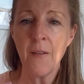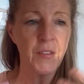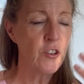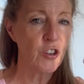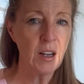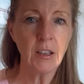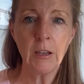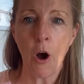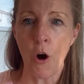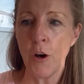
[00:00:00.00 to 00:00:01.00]
They're juggling
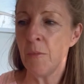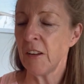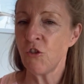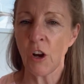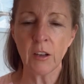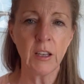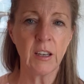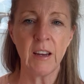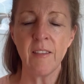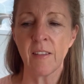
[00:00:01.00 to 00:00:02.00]
homes, they're juggling
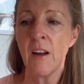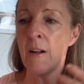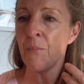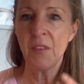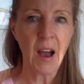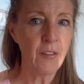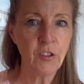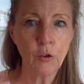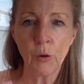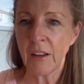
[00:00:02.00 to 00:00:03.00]
kids,
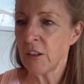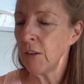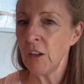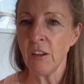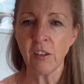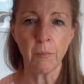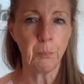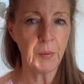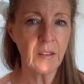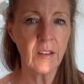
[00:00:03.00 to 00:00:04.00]
after-school activities,
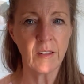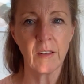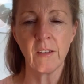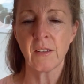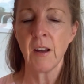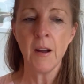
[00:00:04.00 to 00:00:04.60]
businesses.